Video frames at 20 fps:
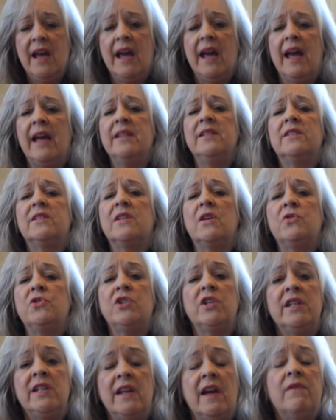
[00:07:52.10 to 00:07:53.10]
And so
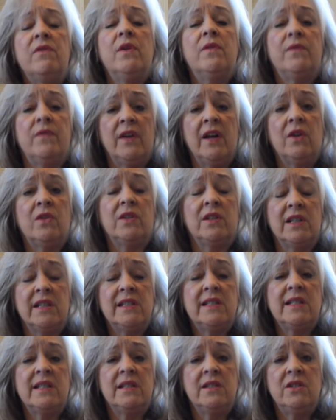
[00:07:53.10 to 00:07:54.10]
she never felt
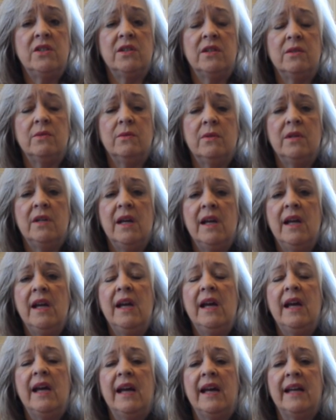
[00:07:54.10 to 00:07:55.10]
listened to.
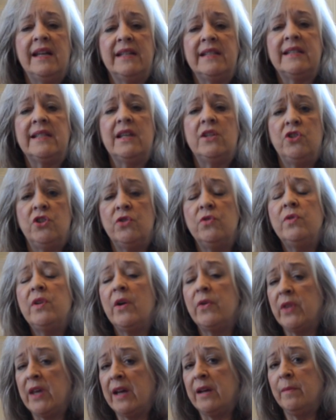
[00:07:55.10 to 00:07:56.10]
And I said, you
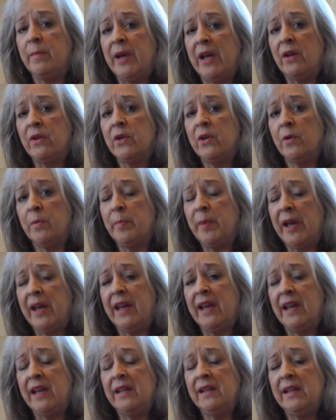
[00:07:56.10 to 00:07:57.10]
know that about her
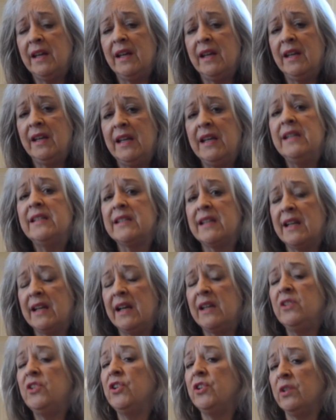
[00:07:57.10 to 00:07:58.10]
pain? And he said,
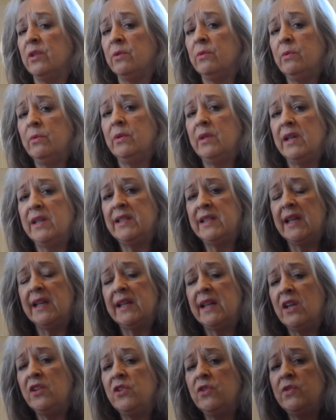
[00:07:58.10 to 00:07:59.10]
I do. I said,
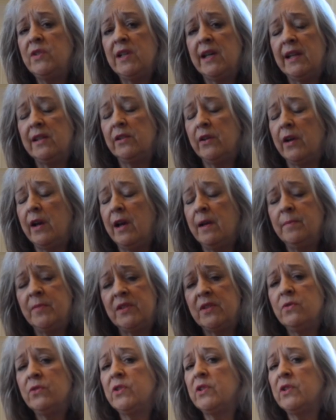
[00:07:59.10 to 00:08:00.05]
can you tell her, I'm so